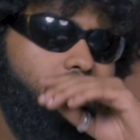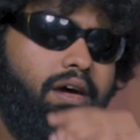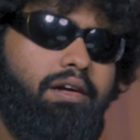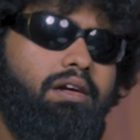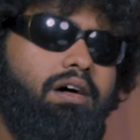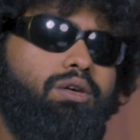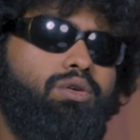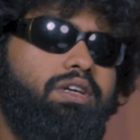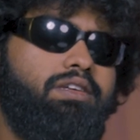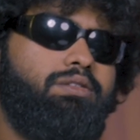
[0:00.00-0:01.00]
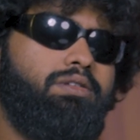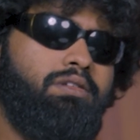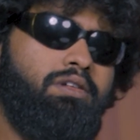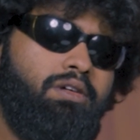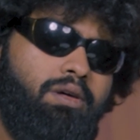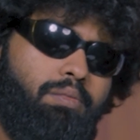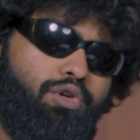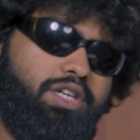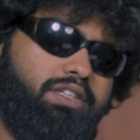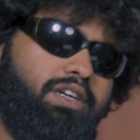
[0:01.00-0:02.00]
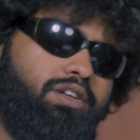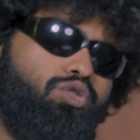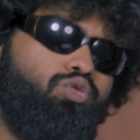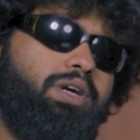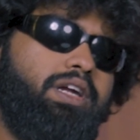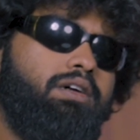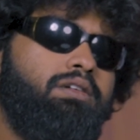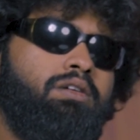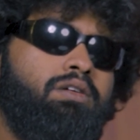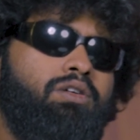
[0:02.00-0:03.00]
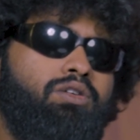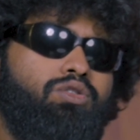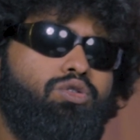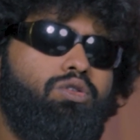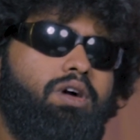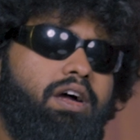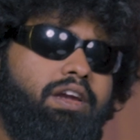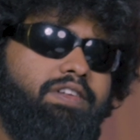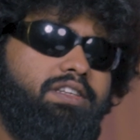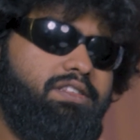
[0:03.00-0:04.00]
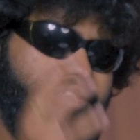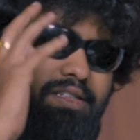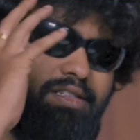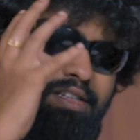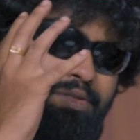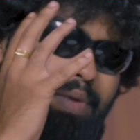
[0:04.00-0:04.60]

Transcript: and how he is projected through media. So Kanye West, since he's